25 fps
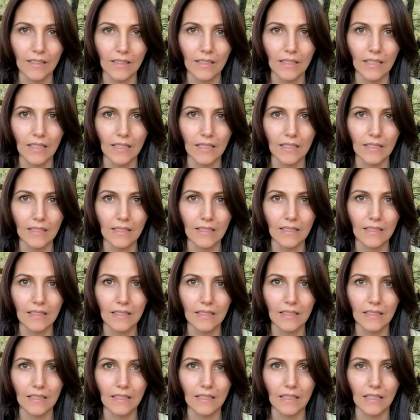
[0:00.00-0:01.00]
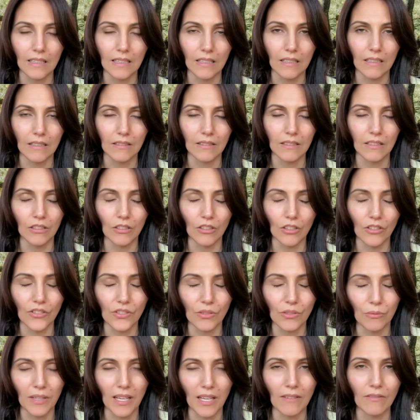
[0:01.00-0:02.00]
has you know,
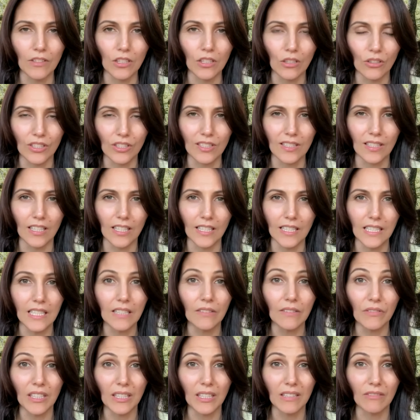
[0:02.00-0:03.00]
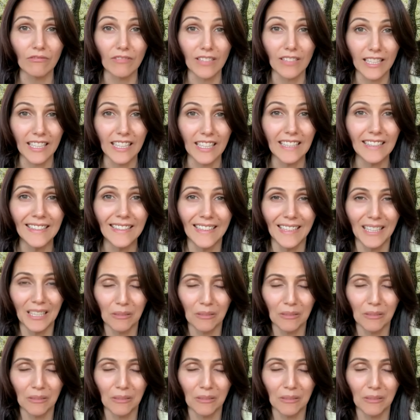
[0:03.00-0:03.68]
so we have a lot of scientific rigor